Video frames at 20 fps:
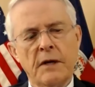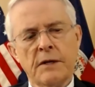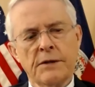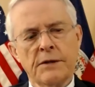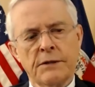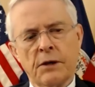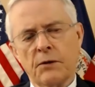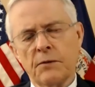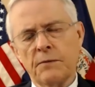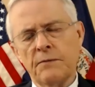
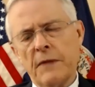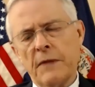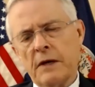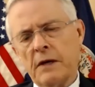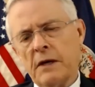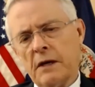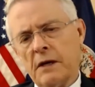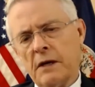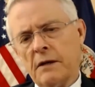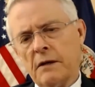So
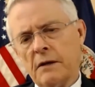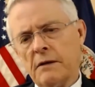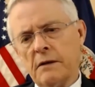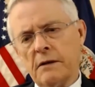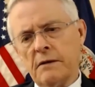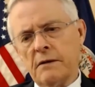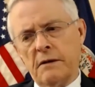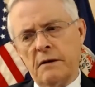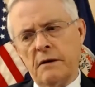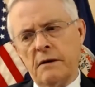
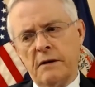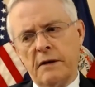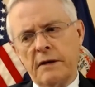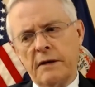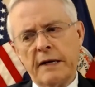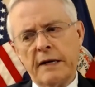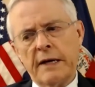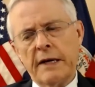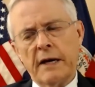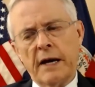
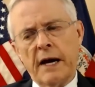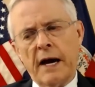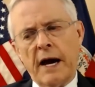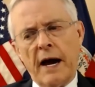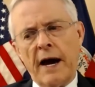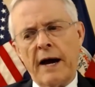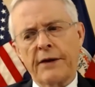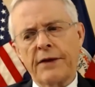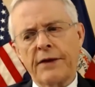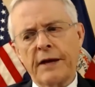
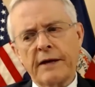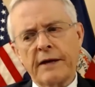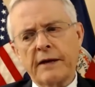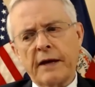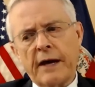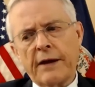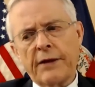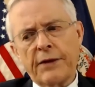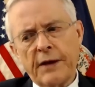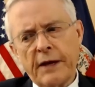I
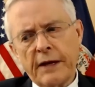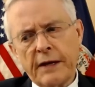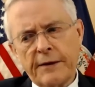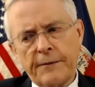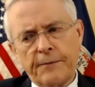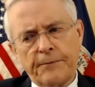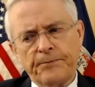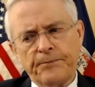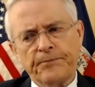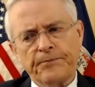
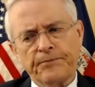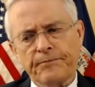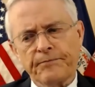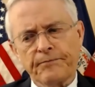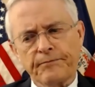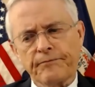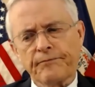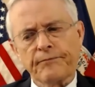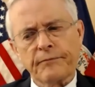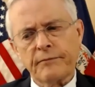think
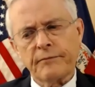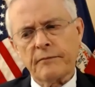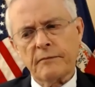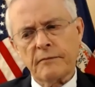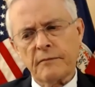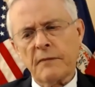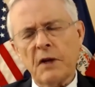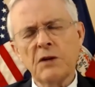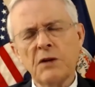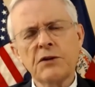
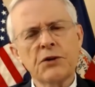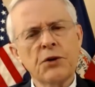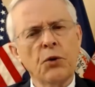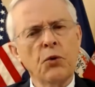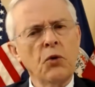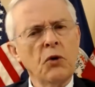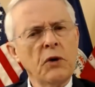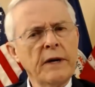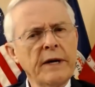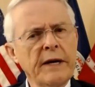
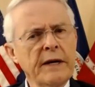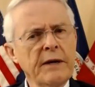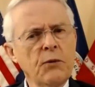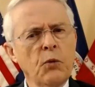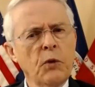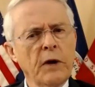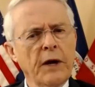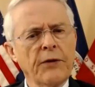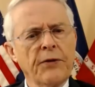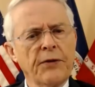toying
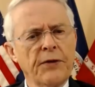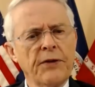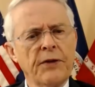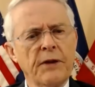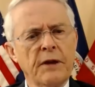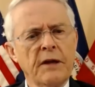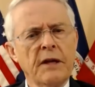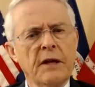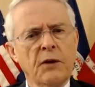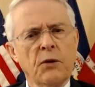
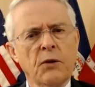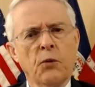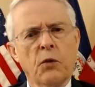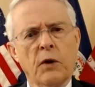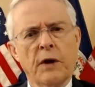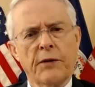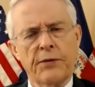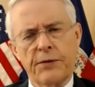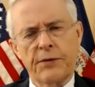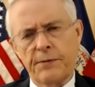
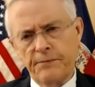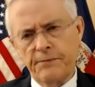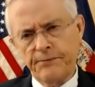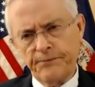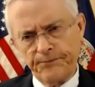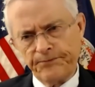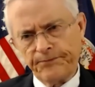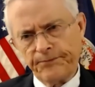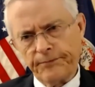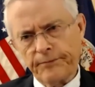with
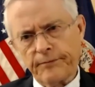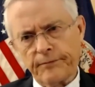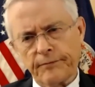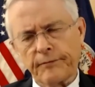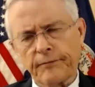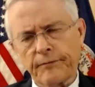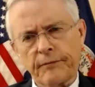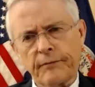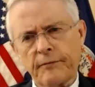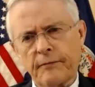
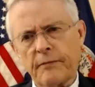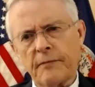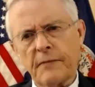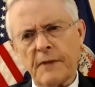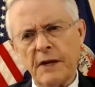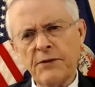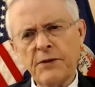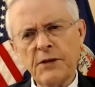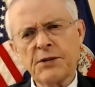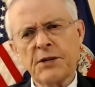
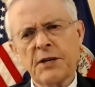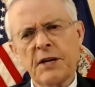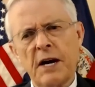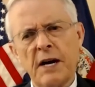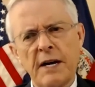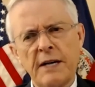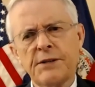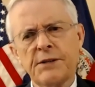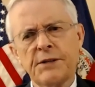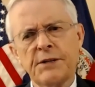this
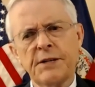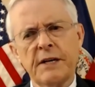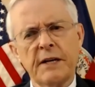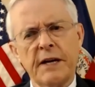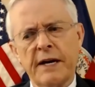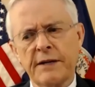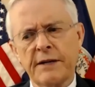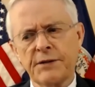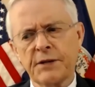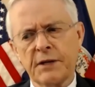constant
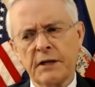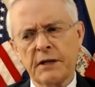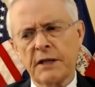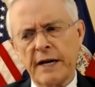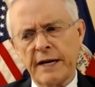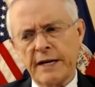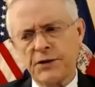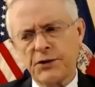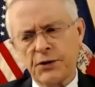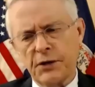
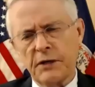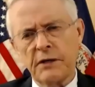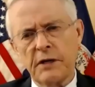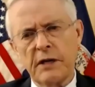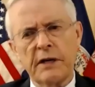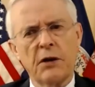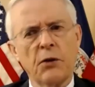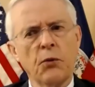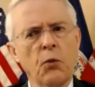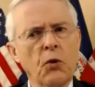escalation
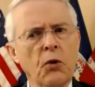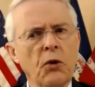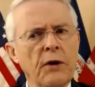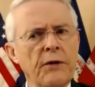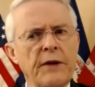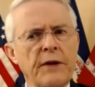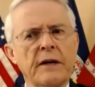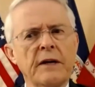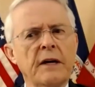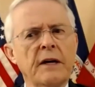in a war
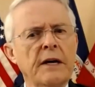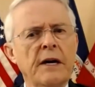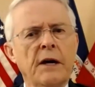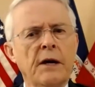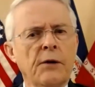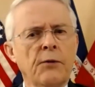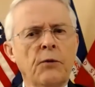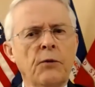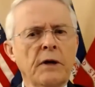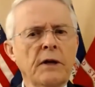that
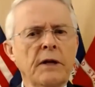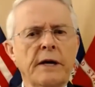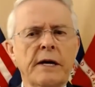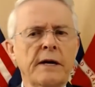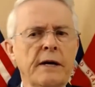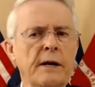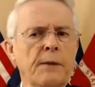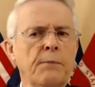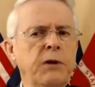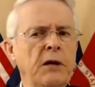really,
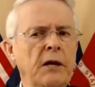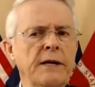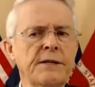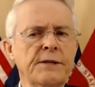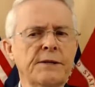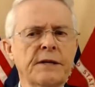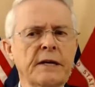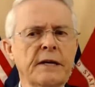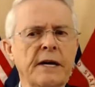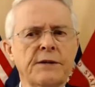in a place
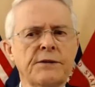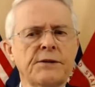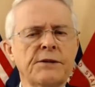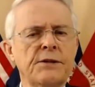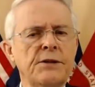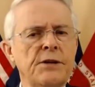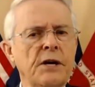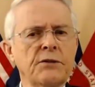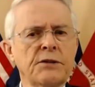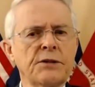that has
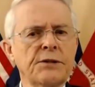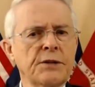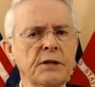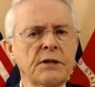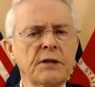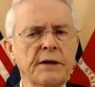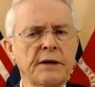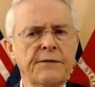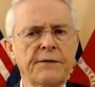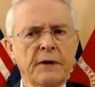no
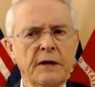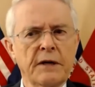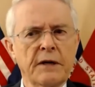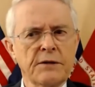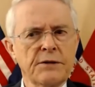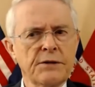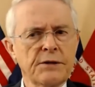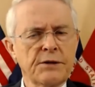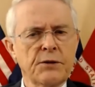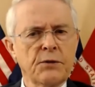
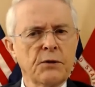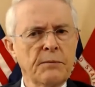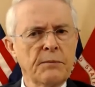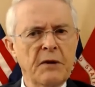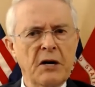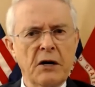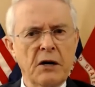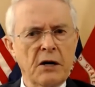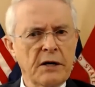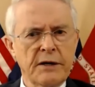significance to
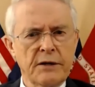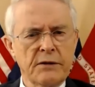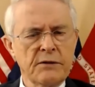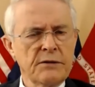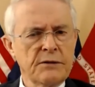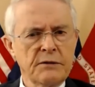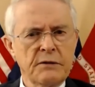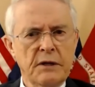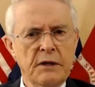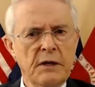
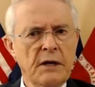Americans,